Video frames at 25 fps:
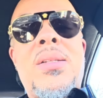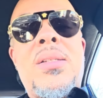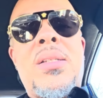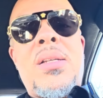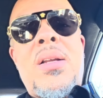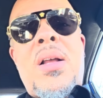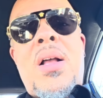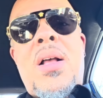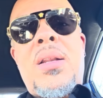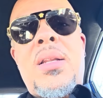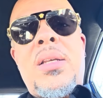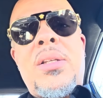because
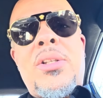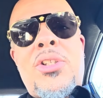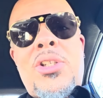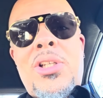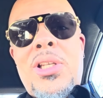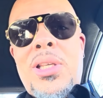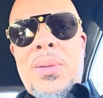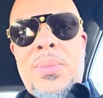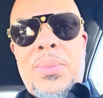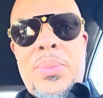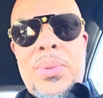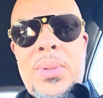y'all are
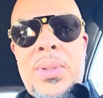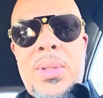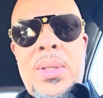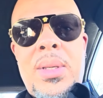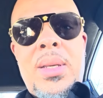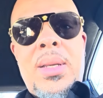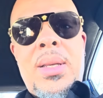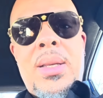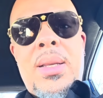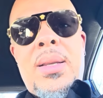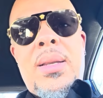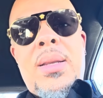cheap.
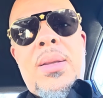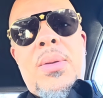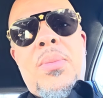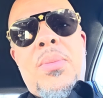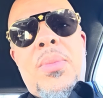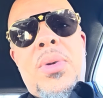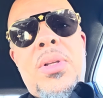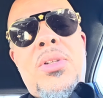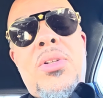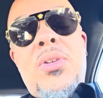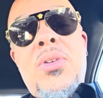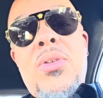
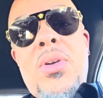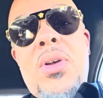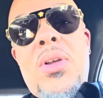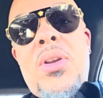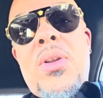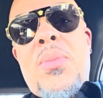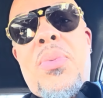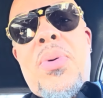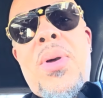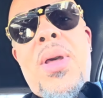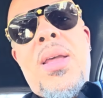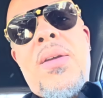But you're
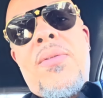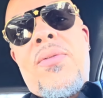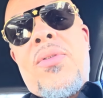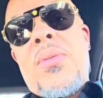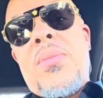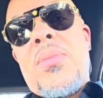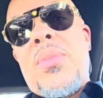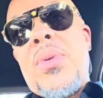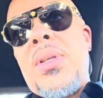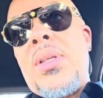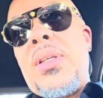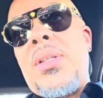gonna pay
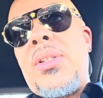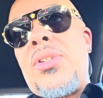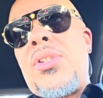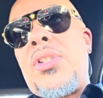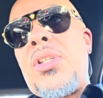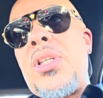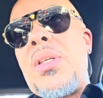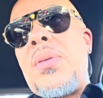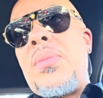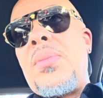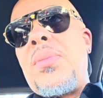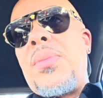for being
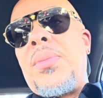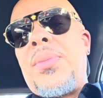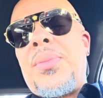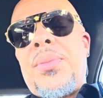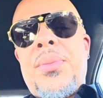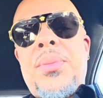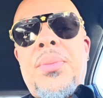cheap.